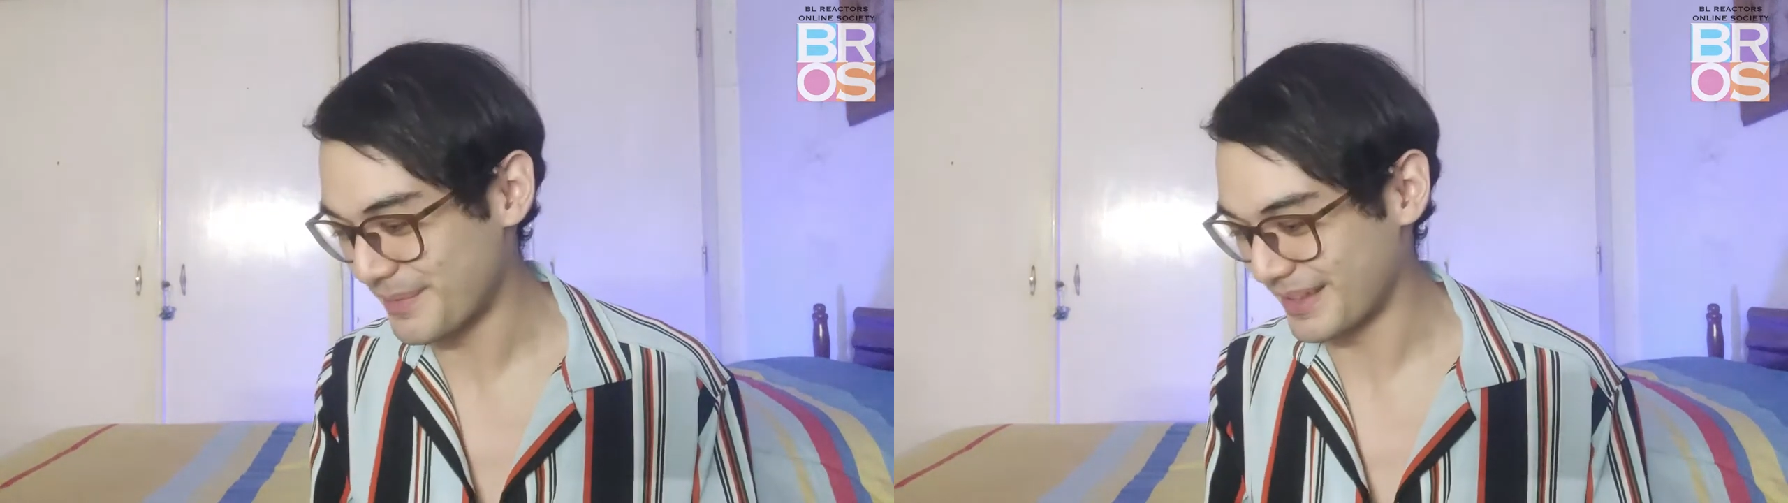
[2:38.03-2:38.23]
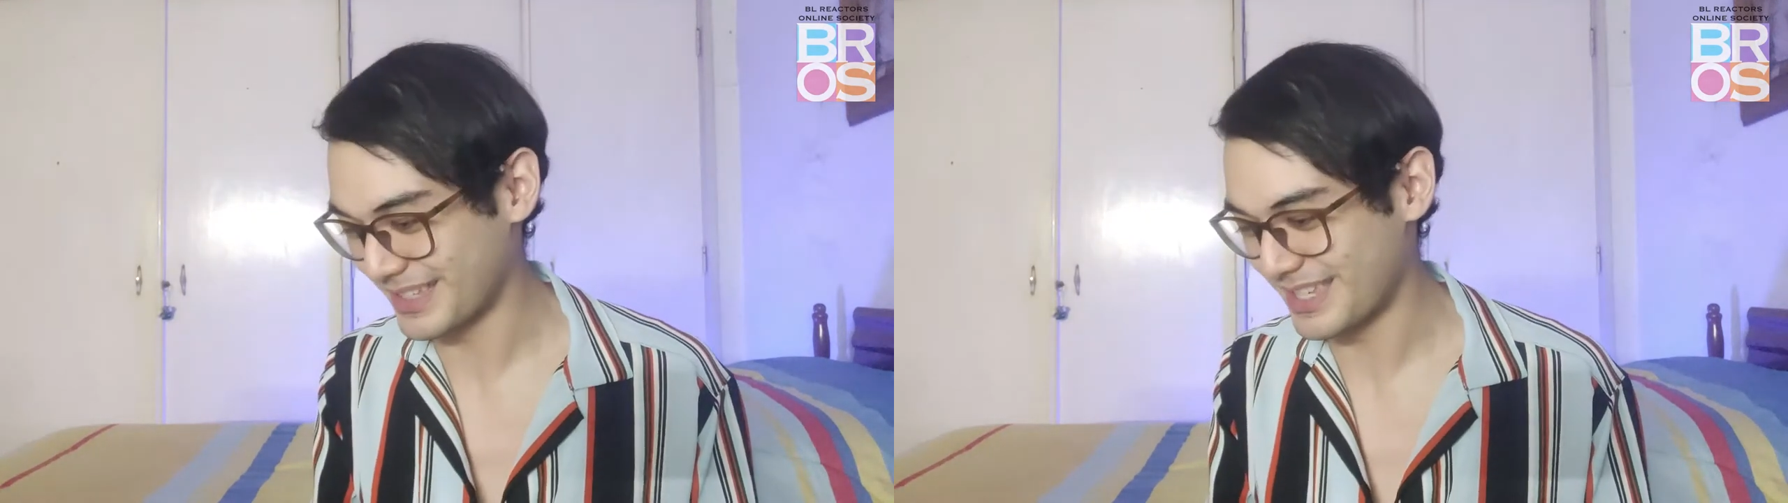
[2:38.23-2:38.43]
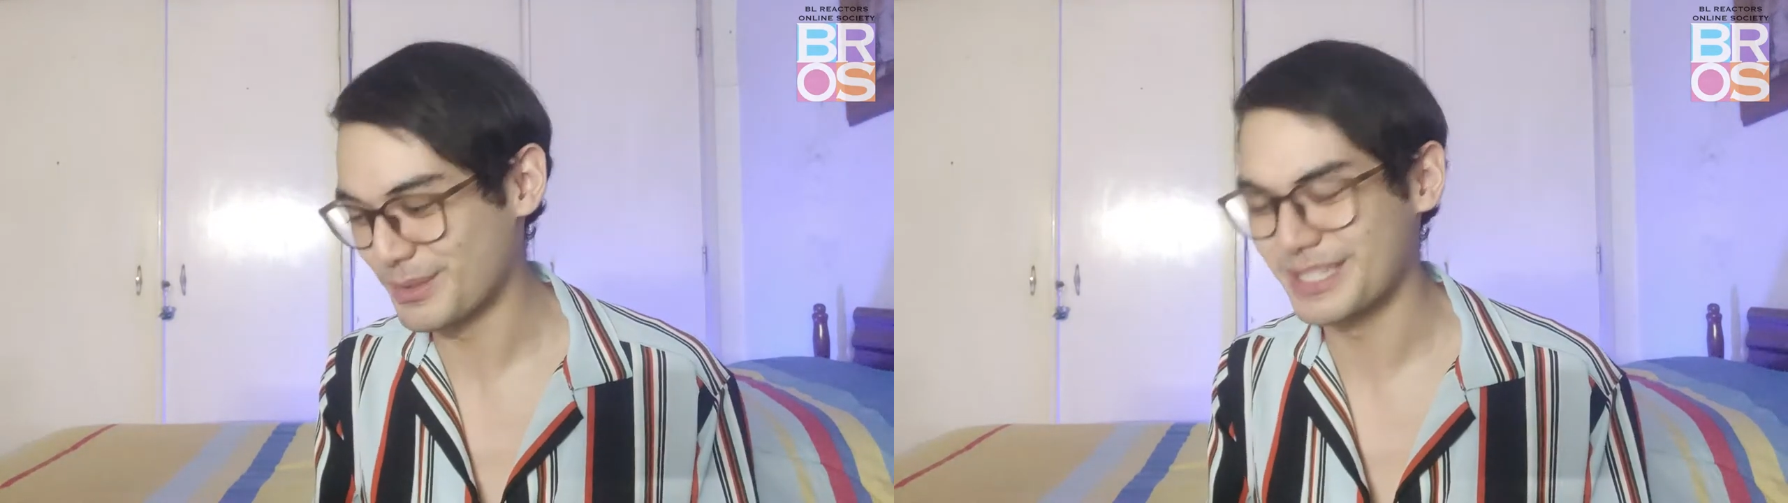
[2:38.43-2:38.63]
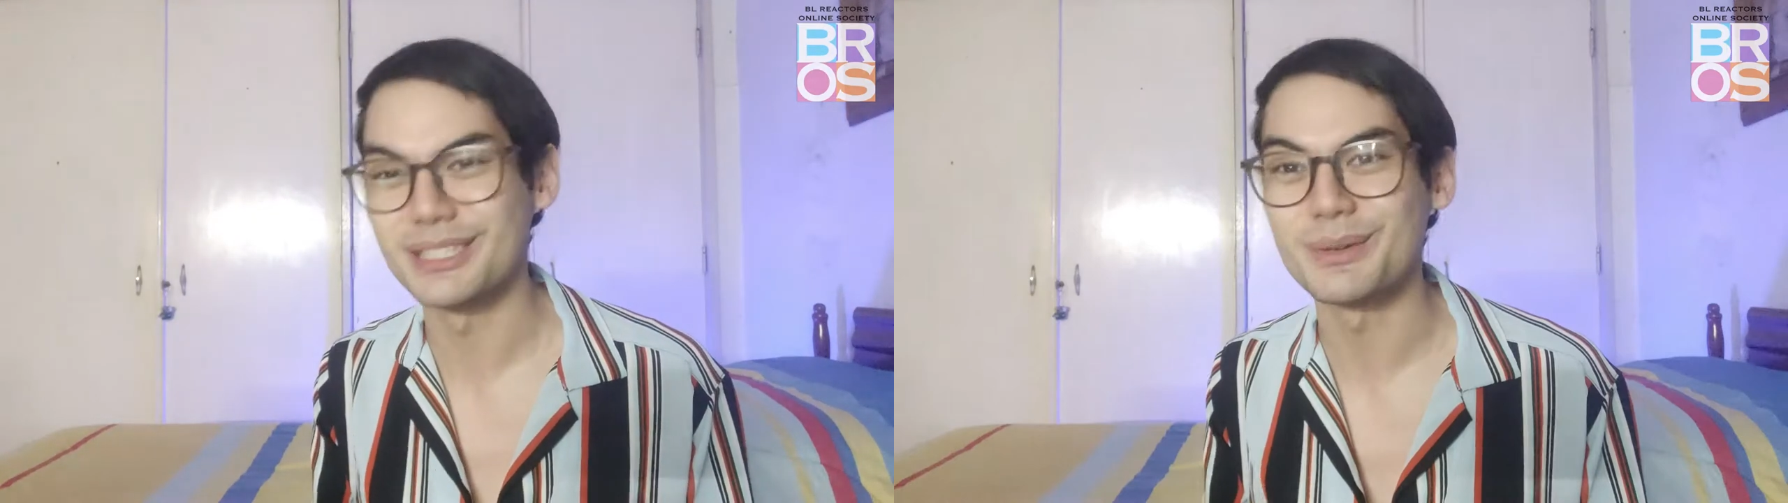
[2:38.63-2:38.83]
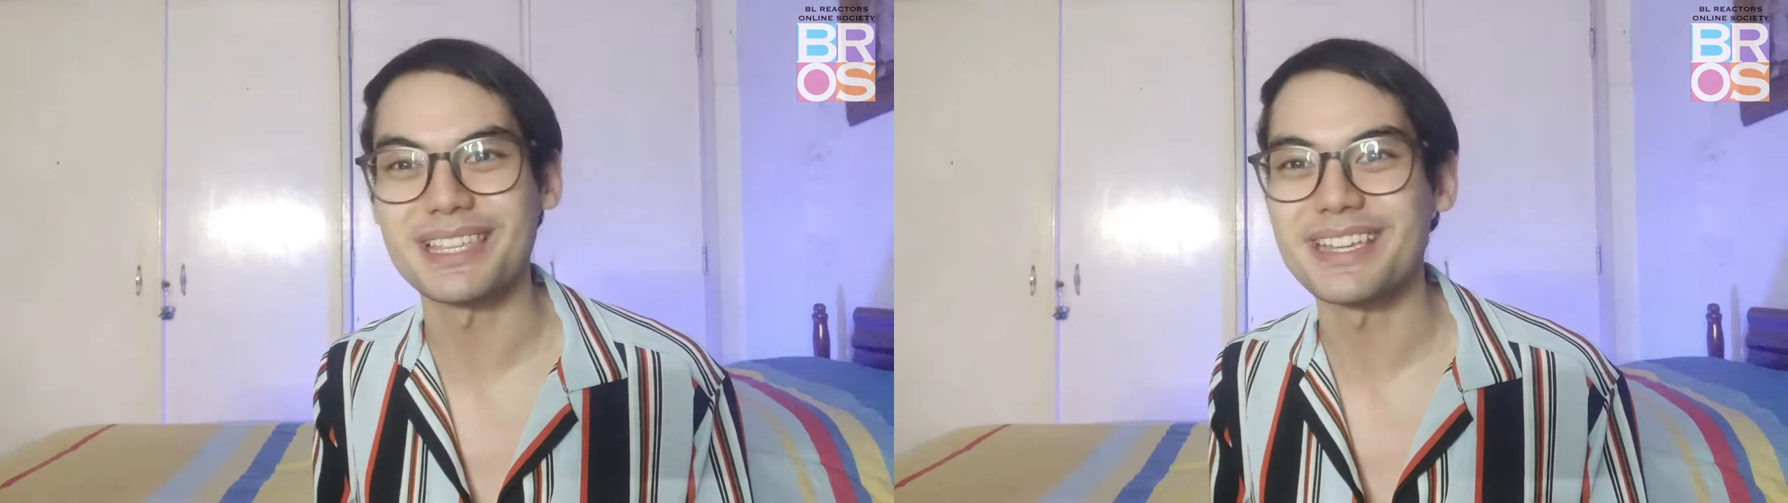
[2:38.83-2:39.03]
but he was
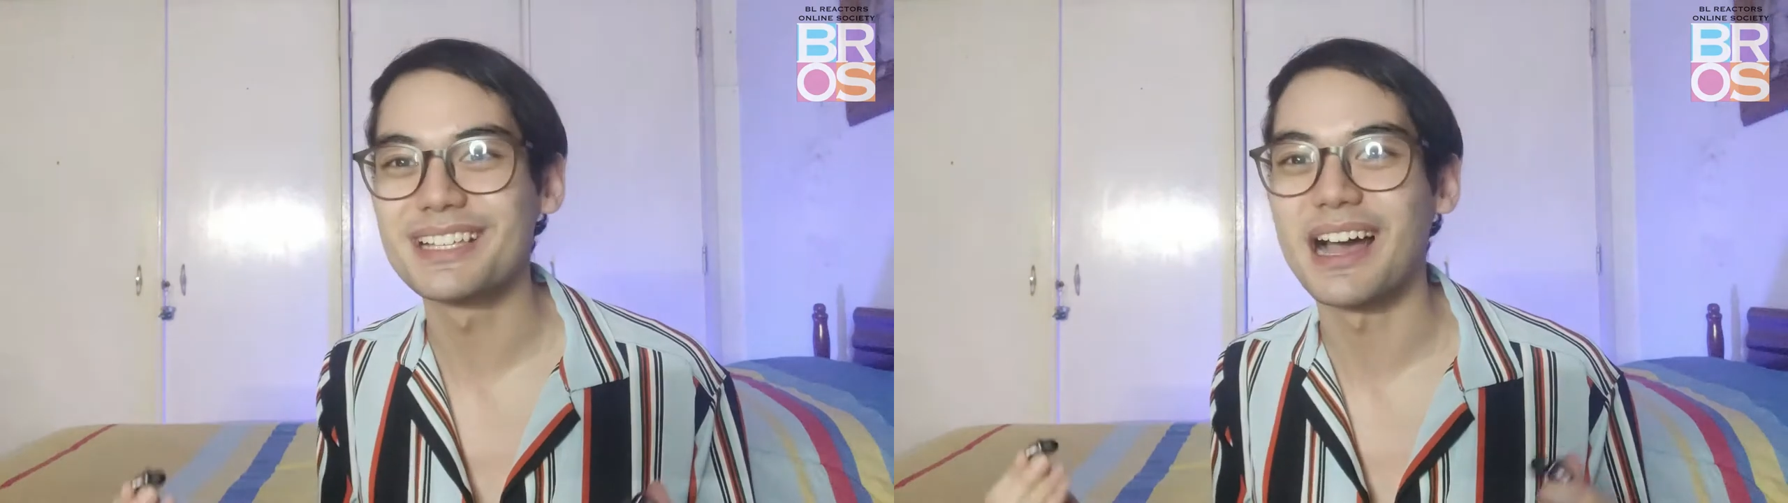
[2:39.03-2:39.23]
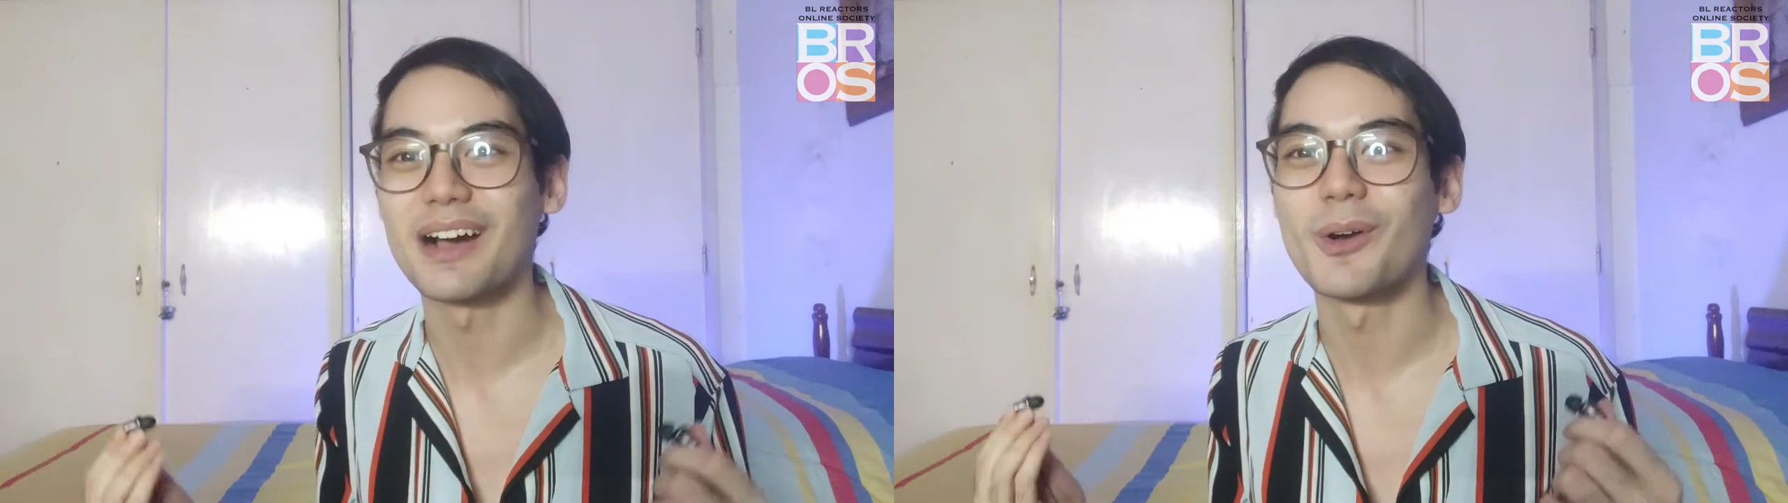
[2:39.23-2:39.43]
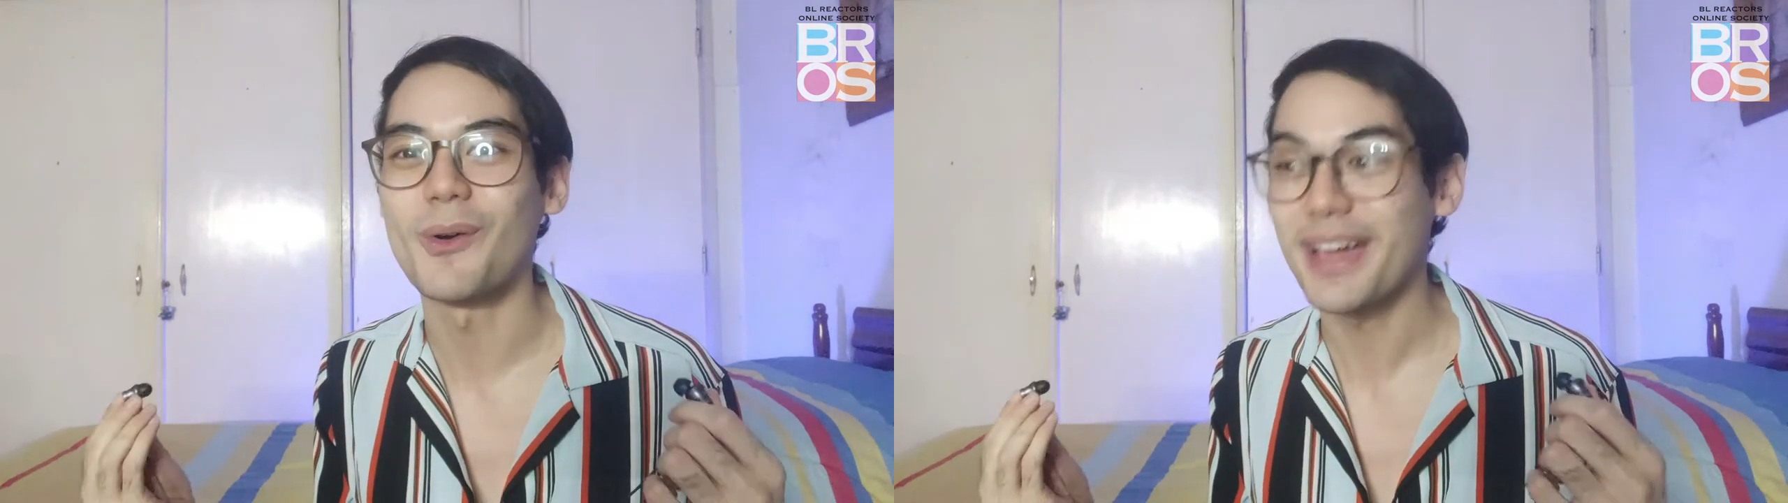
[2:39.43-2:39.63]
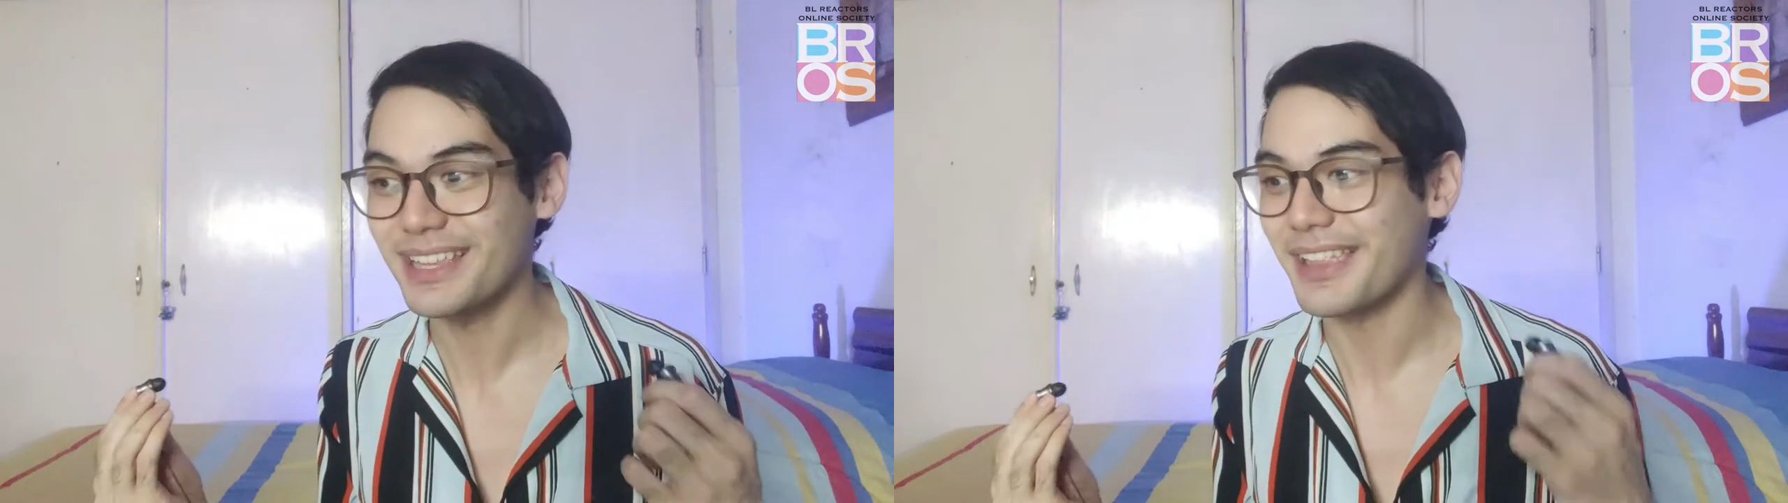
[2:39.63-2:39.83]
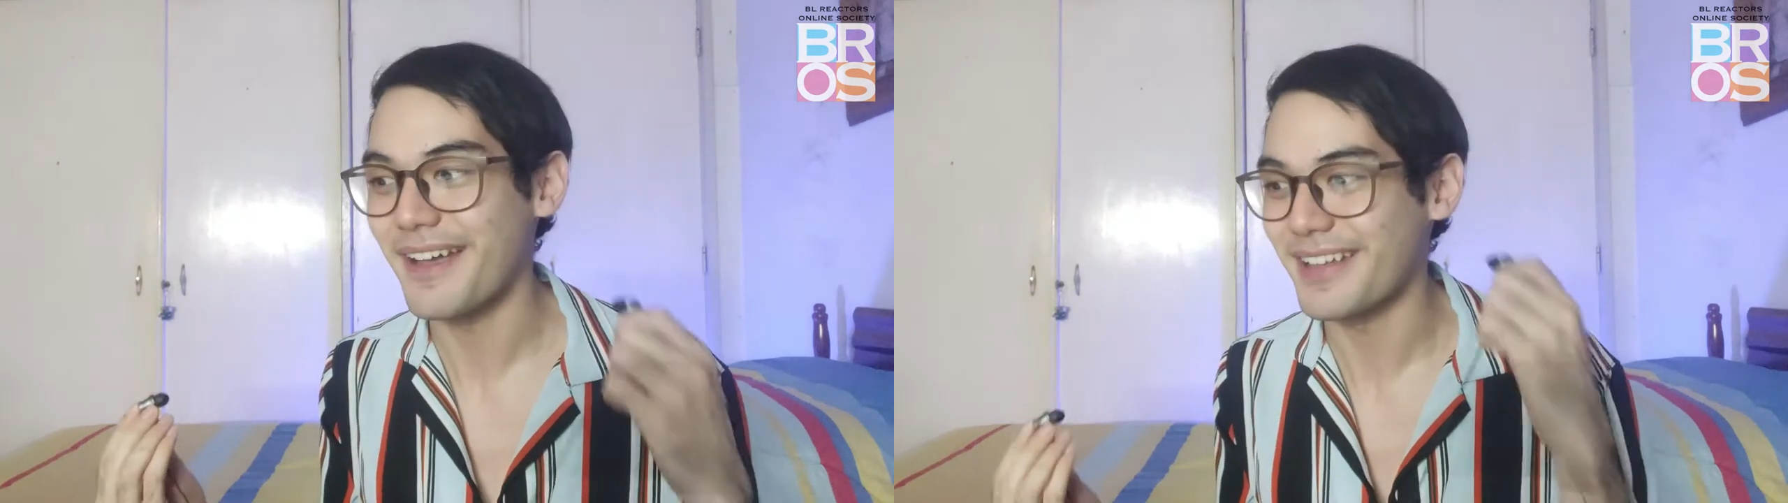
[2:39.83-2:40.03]
tweeting
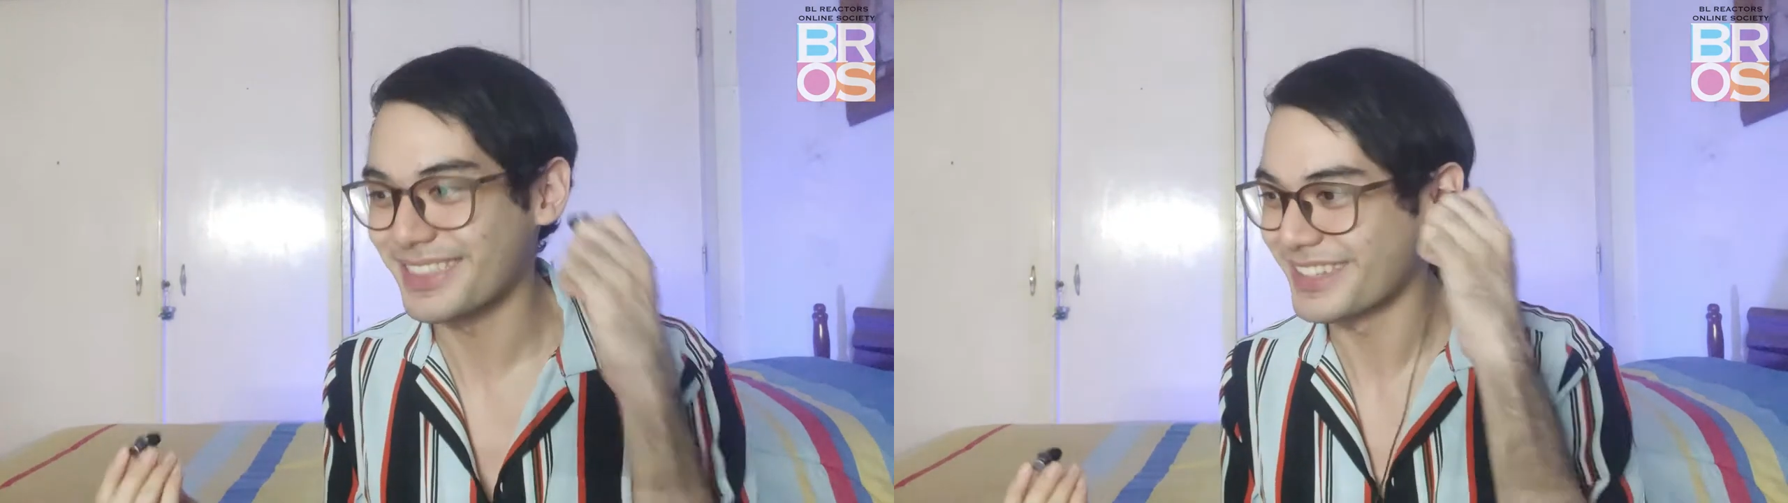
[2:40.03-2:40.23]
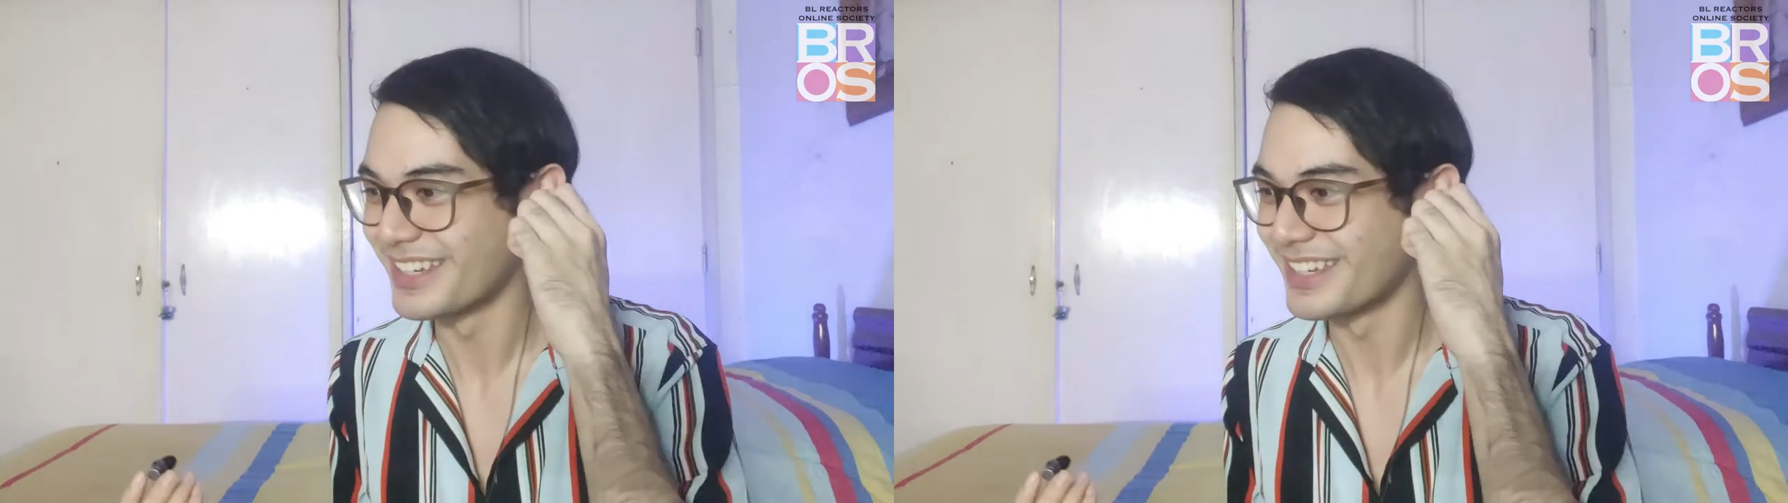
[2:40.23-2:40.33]
quite a lot.